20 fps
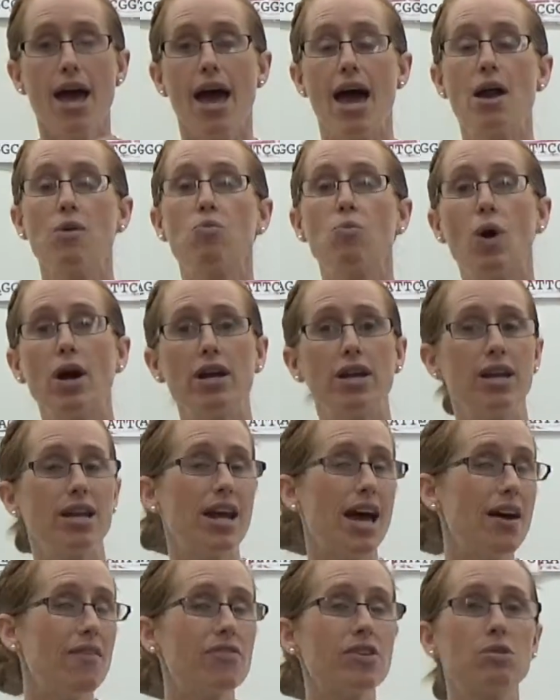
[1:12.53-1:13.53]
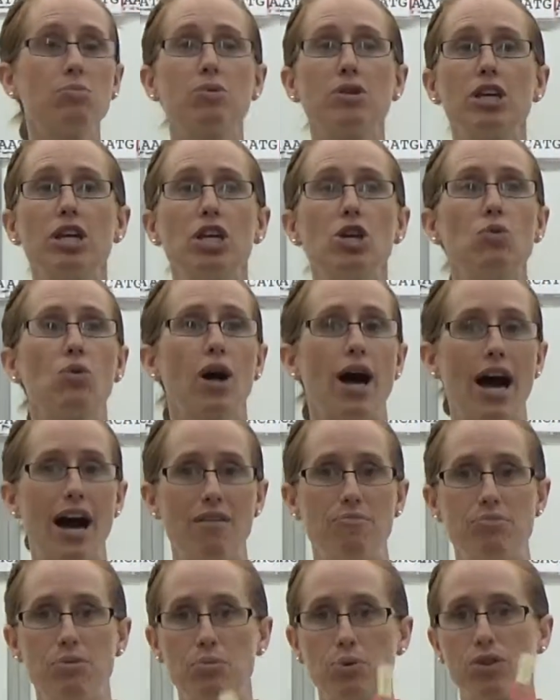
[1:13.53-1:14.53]
And inevitably you will
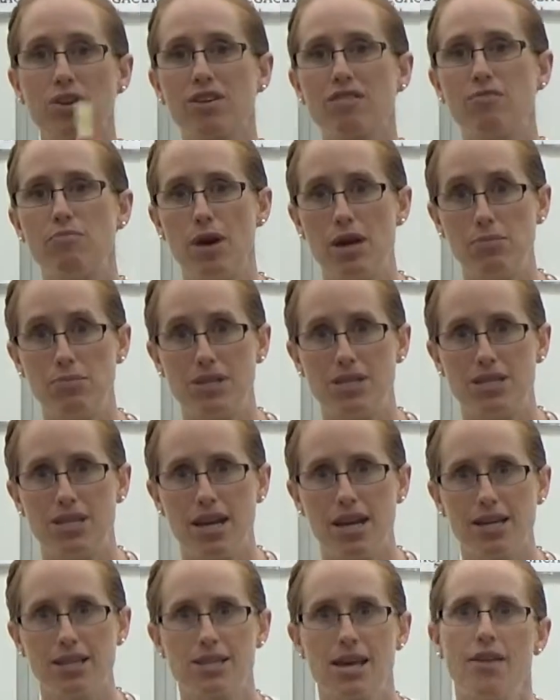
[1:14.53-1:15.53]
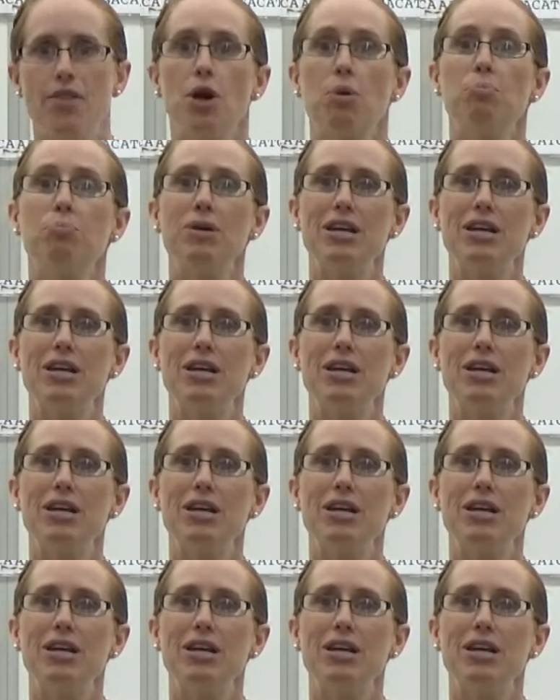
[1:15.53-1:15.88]
have people that have made mistakes and their